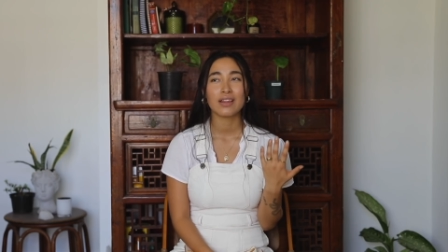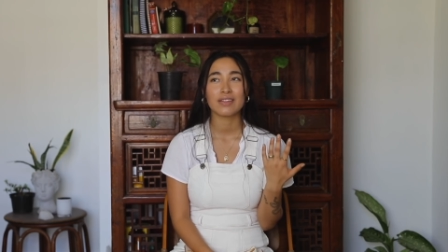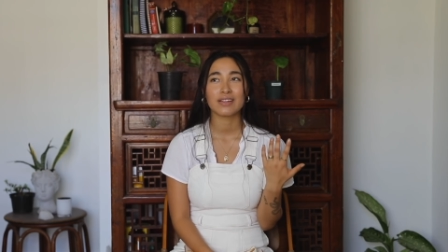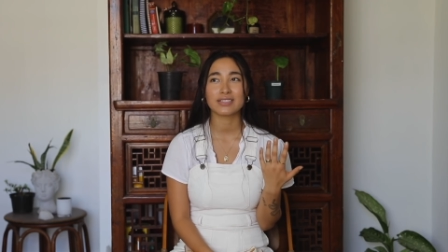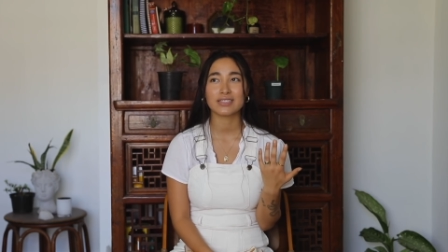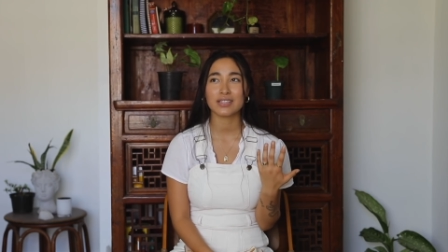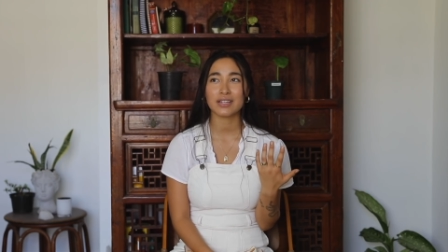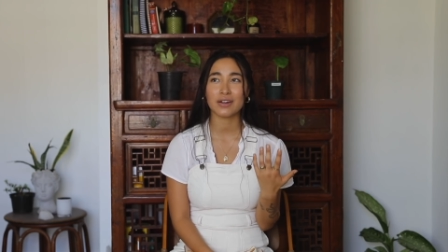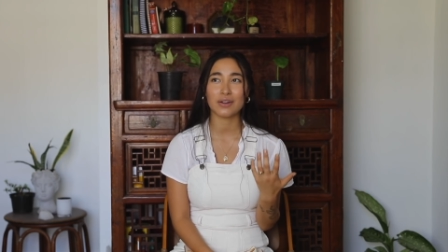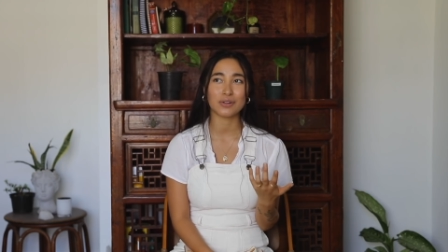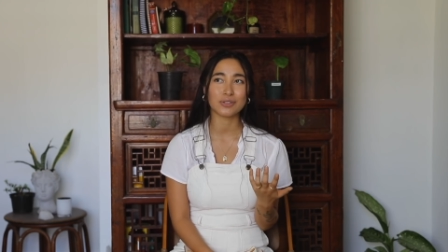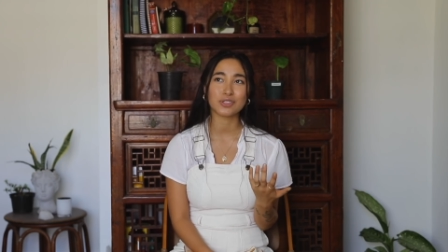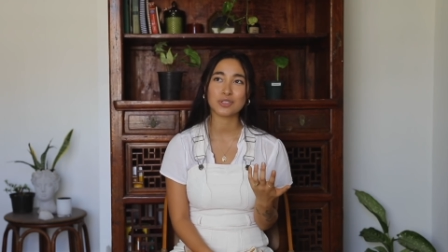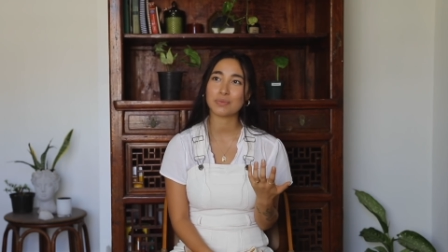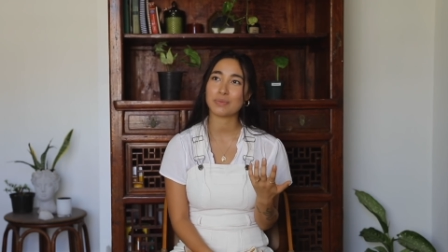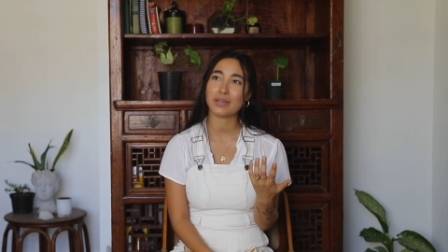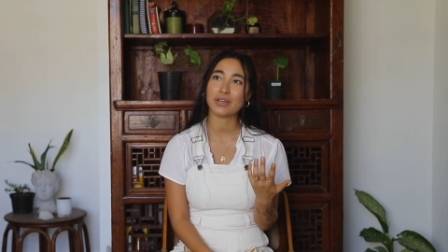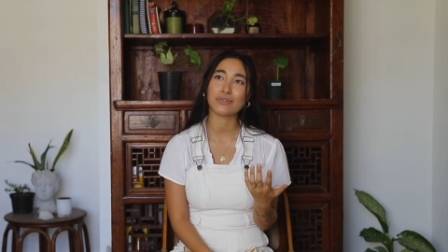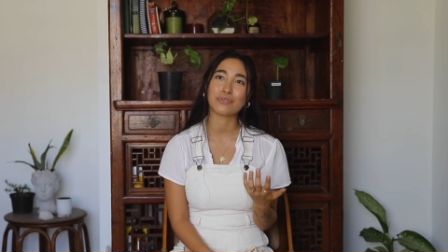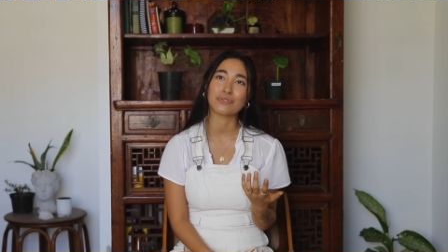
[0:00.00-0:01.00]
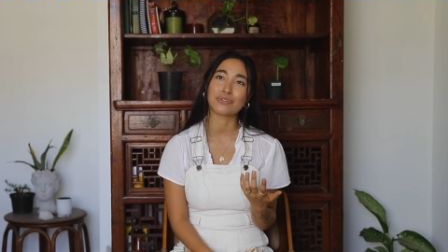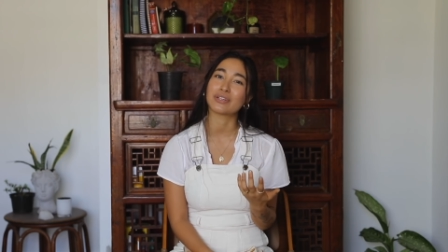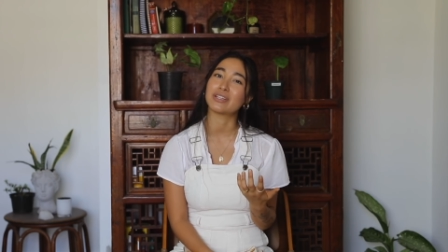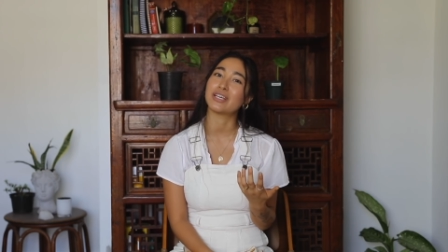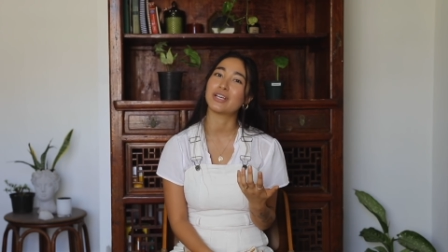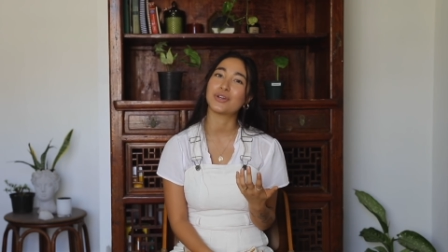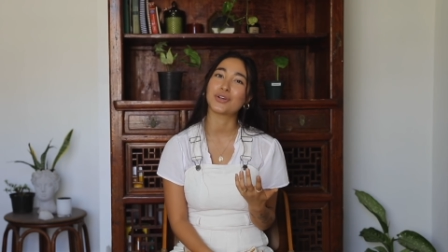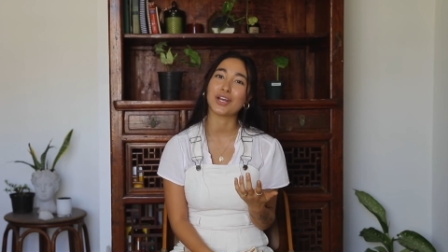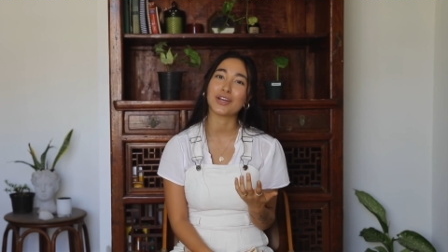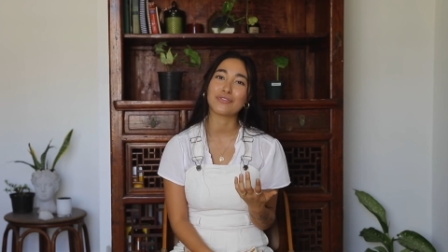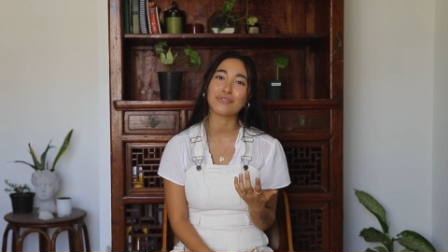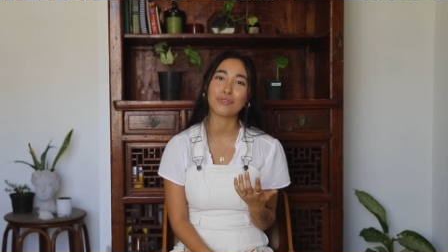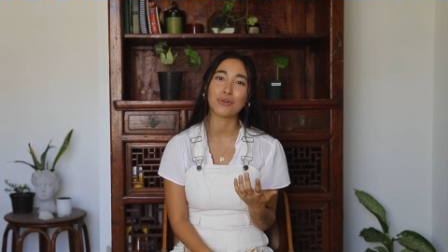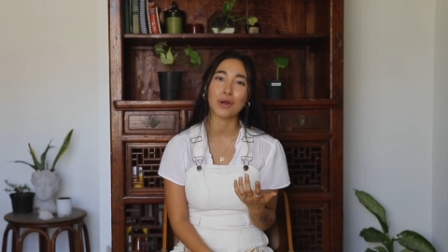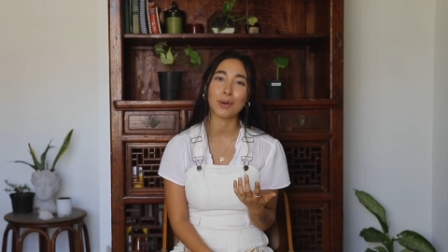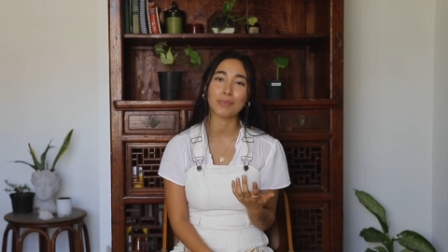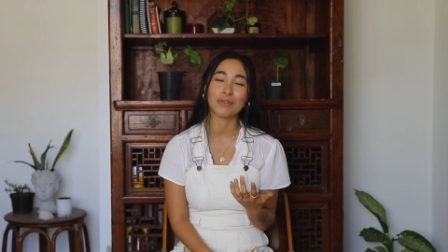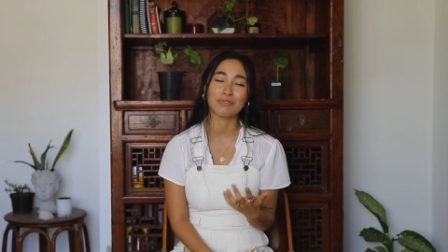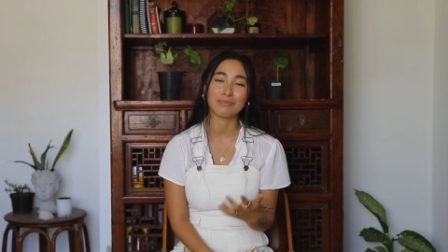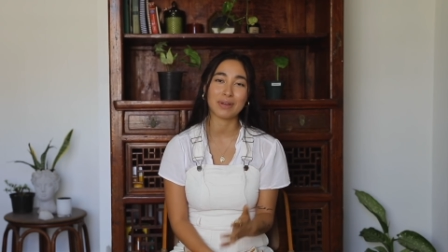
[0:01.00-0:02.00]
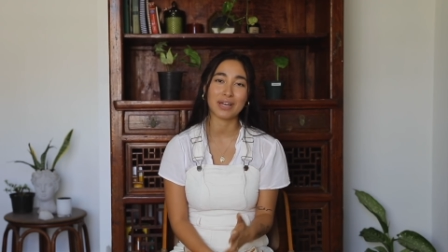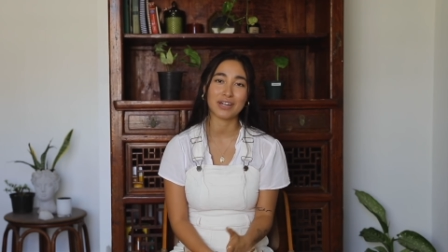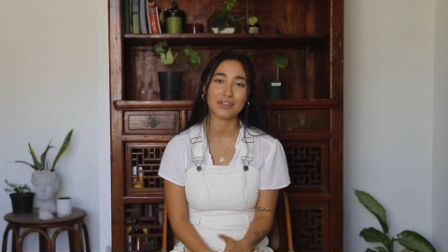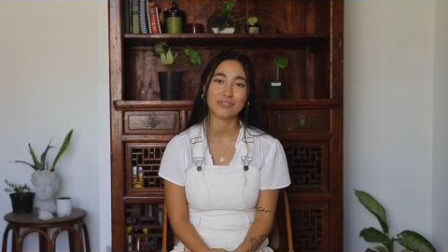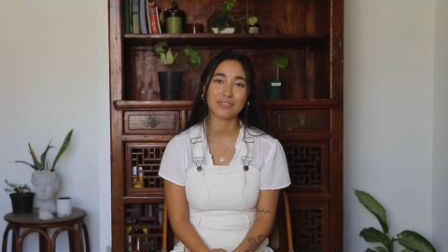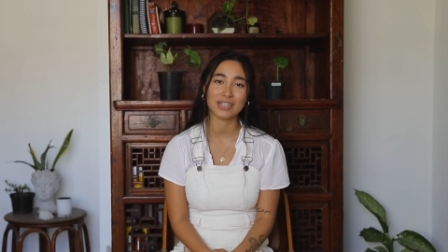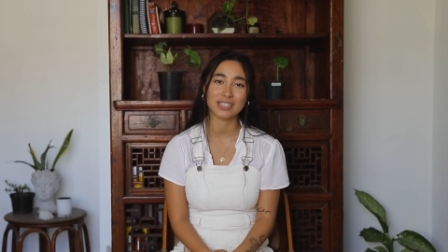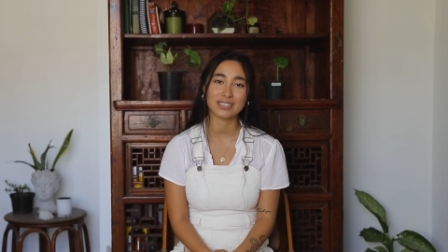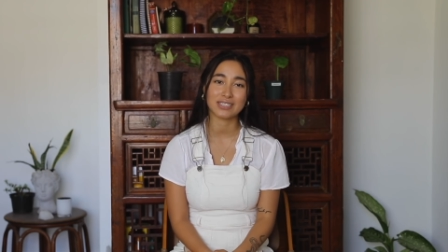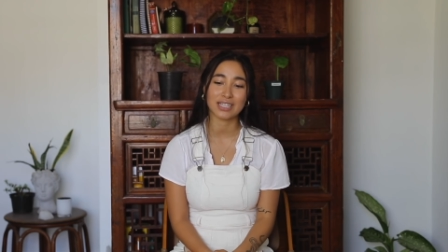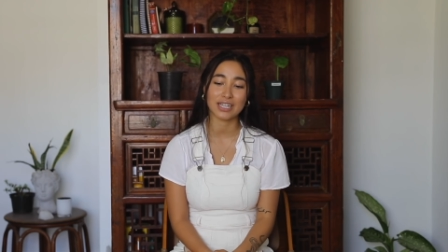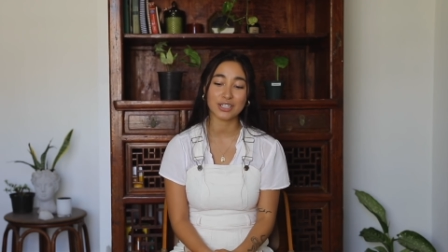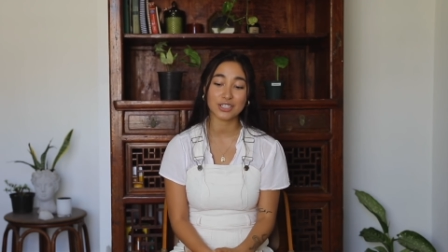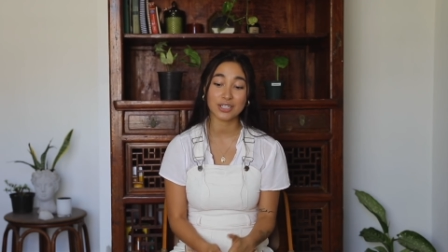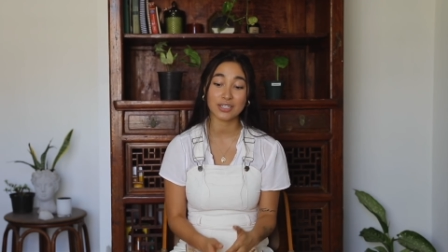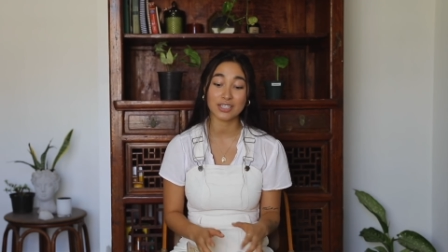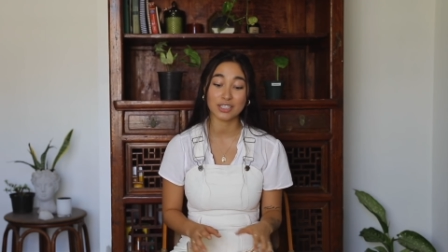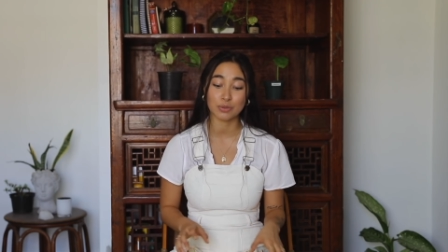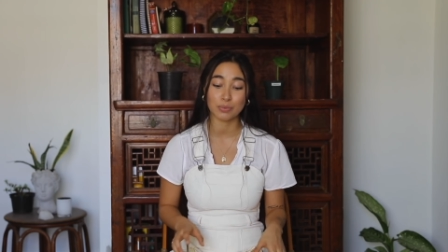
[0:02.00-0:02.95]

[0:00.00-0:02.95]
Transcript: This can also be a really great form of manifestation,